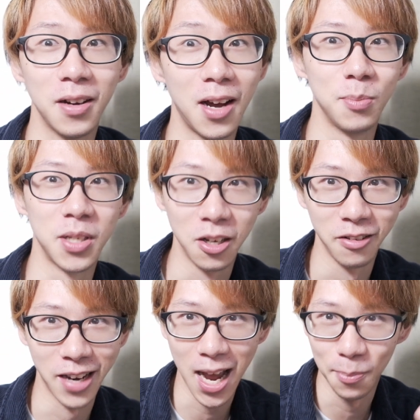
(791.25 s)
I'm still
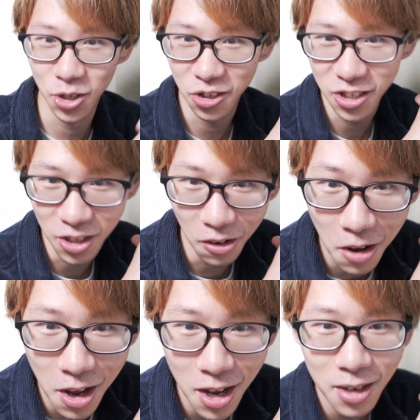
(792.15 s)
an amateur, so
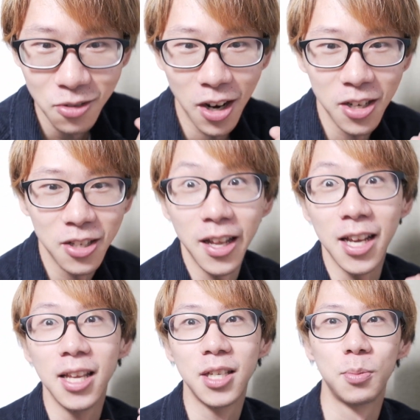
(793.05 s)
trying to
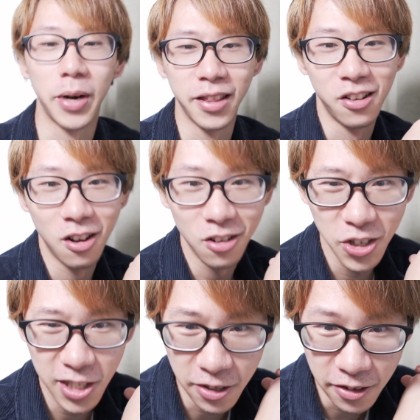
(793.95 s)
like spread the
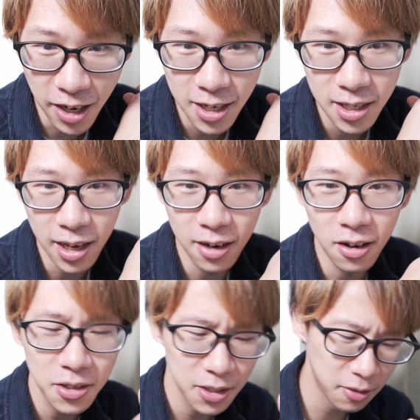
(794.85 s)
knowledge to you guys. And
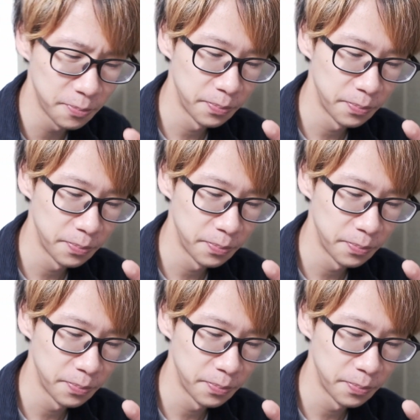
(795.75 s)
also,